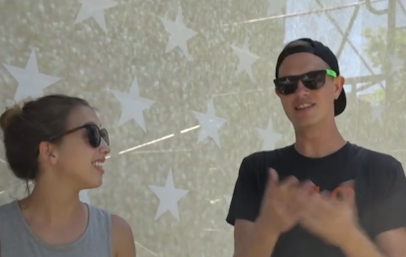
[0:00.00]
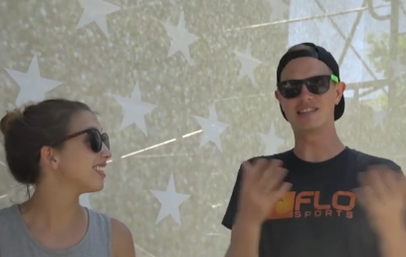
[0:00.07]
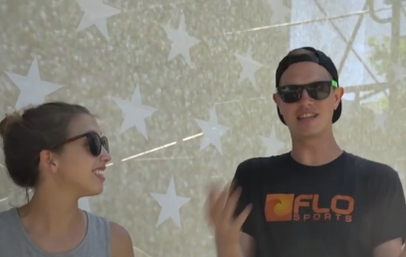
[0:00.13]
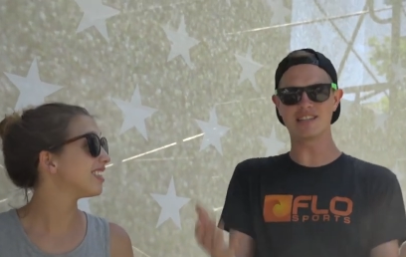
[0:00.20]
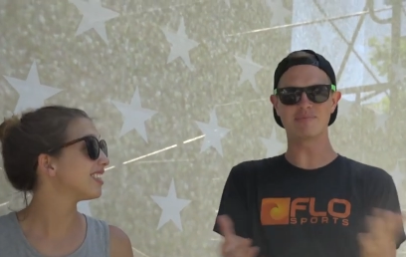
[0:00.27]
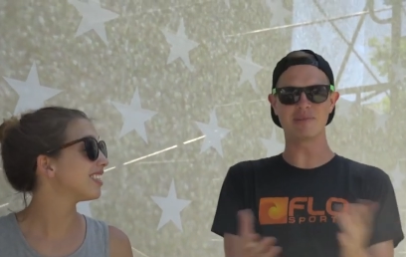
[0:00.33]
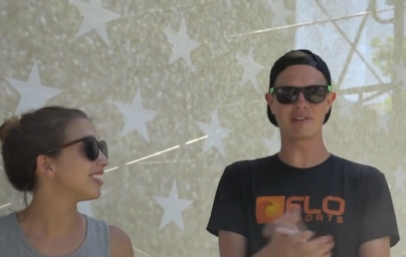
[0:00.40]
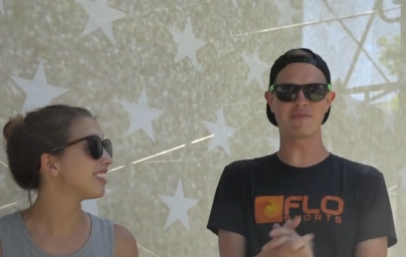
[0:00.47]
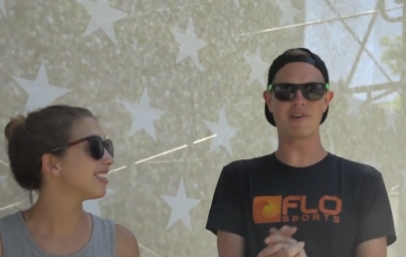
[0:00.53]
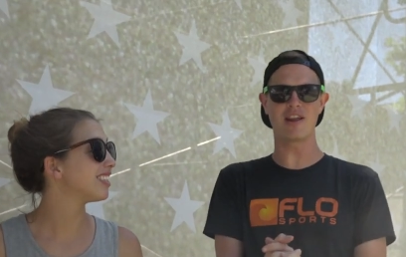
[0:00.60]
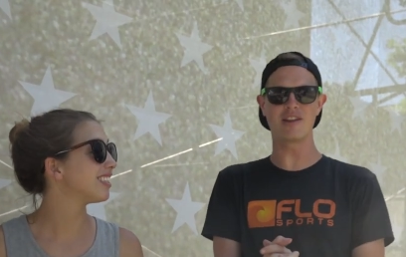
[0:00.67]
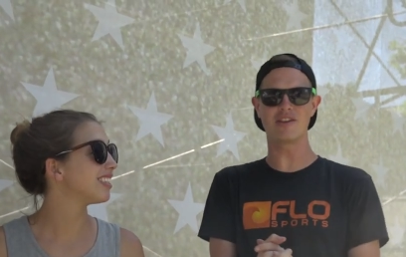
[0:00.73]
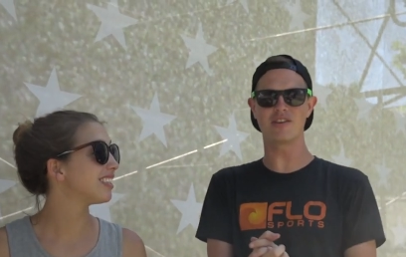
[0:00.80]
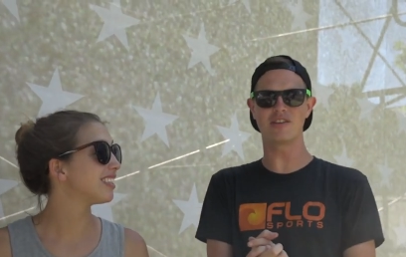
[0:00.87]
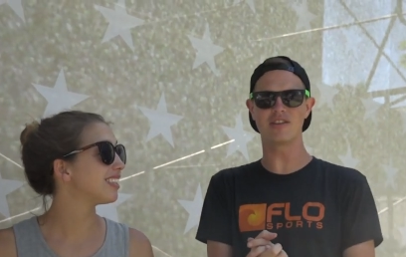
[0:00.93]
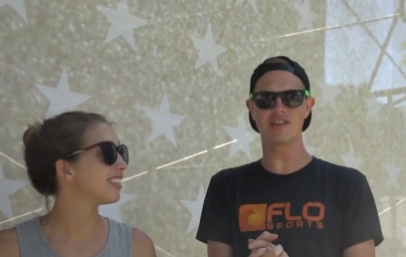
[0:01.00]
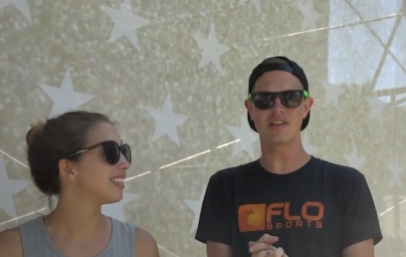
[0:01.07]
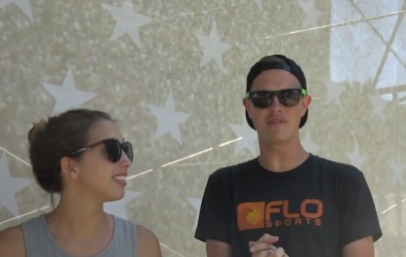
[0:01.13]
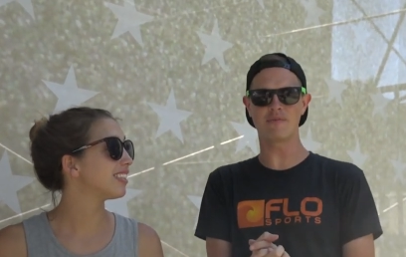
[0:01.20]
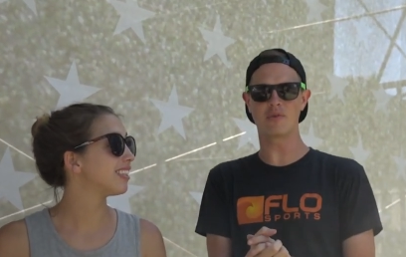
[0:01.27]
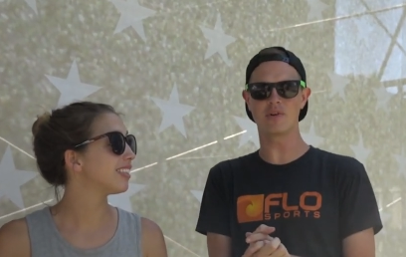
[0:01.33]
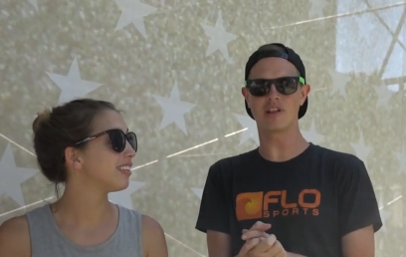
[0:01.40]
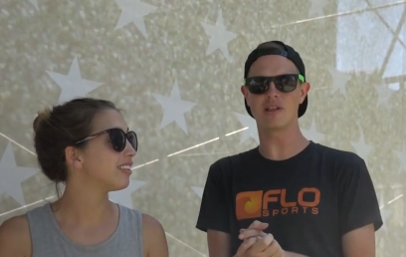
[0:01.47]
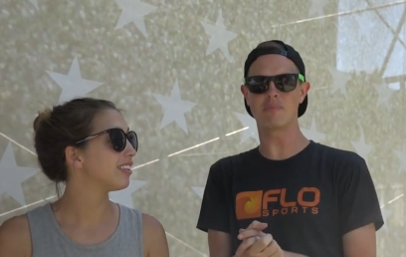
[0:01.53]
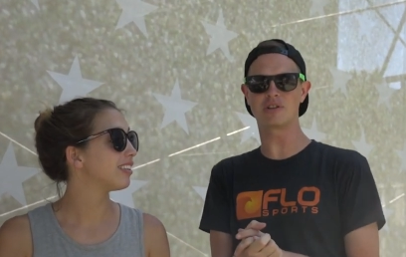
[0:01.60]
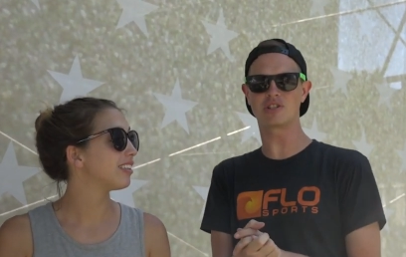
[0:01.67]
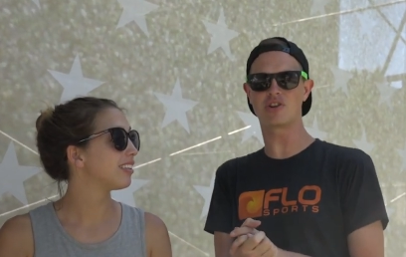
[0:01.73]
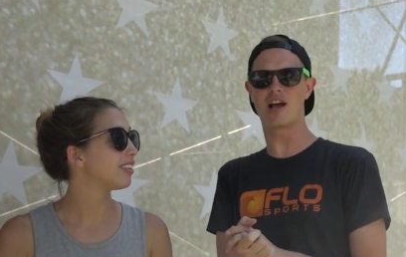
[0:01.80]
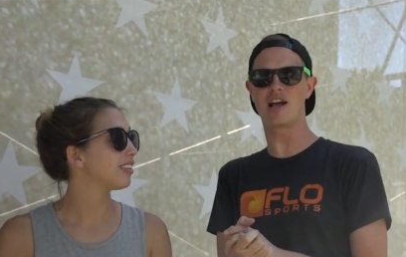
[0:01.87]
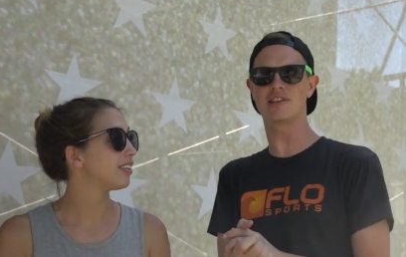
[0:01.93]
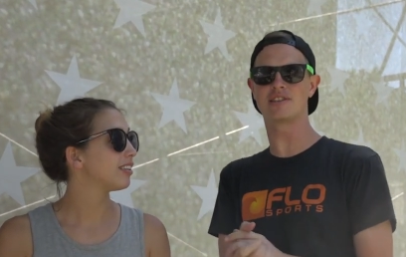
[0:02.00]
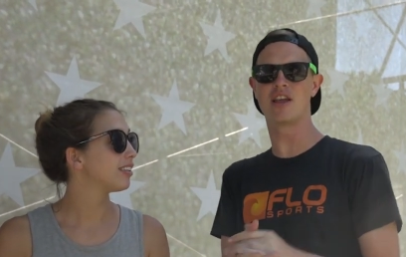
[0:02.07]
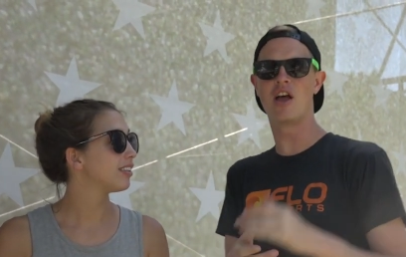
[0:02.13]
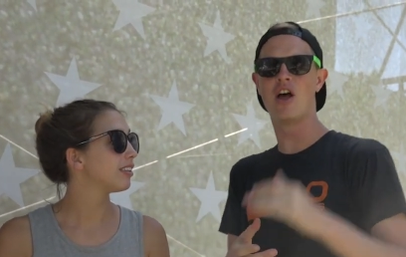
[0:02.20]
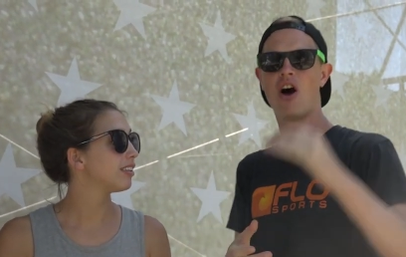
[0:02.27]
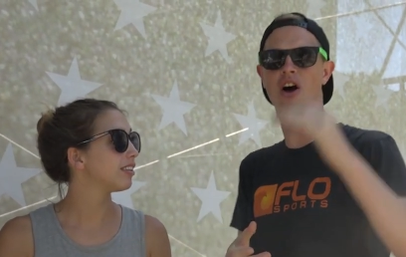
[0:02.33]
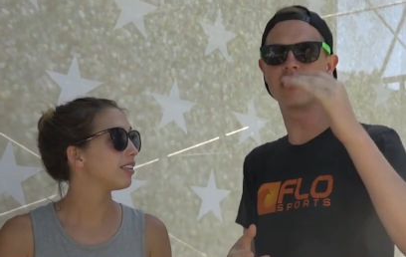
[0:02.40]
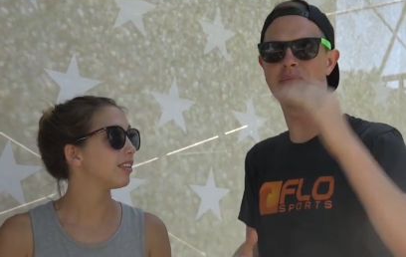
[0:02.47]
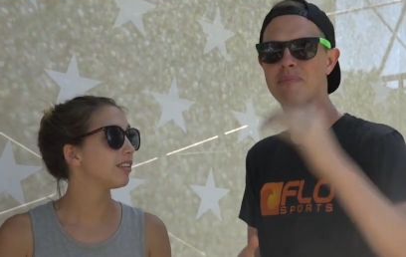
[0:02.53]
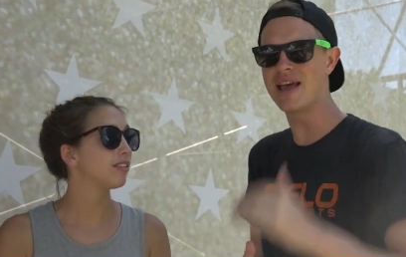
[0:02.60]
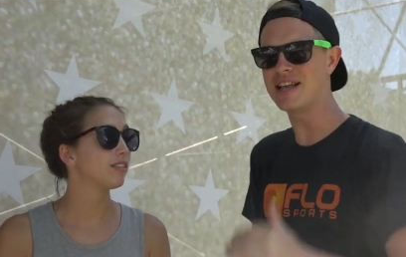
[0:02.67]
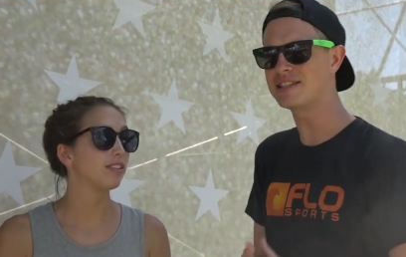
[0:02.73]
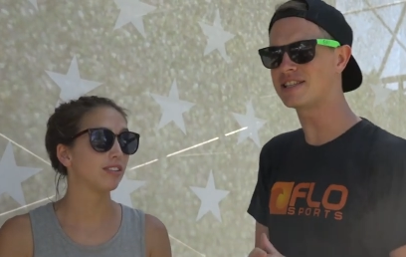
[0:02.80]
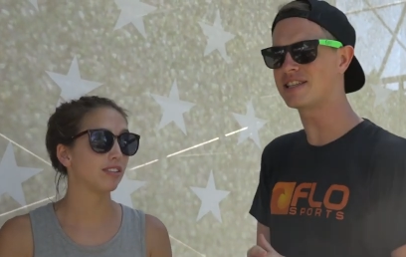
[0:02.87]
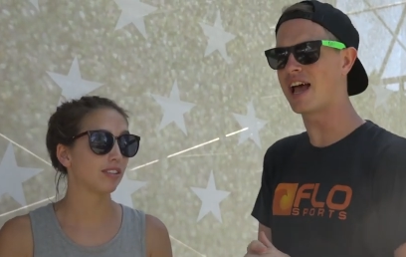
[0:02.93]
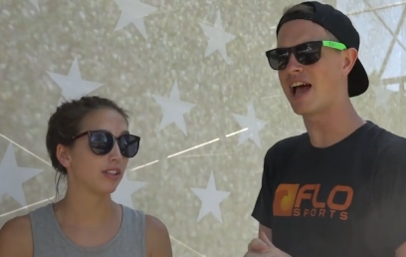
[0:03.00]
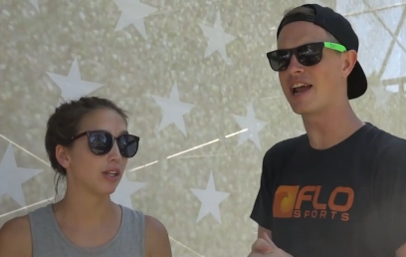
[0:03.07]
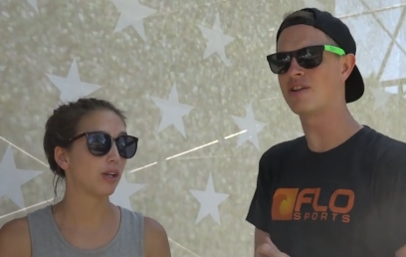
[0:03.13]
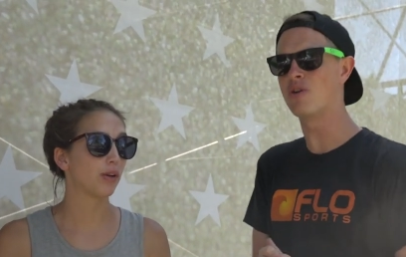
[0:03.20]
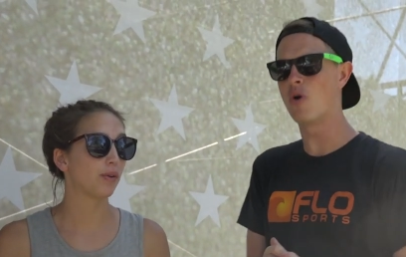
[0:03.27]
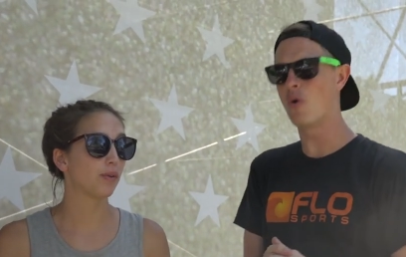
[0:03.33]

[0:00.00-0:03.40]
Speaker 1: Doesn't make the final here for the Olympic trials. On the men's side,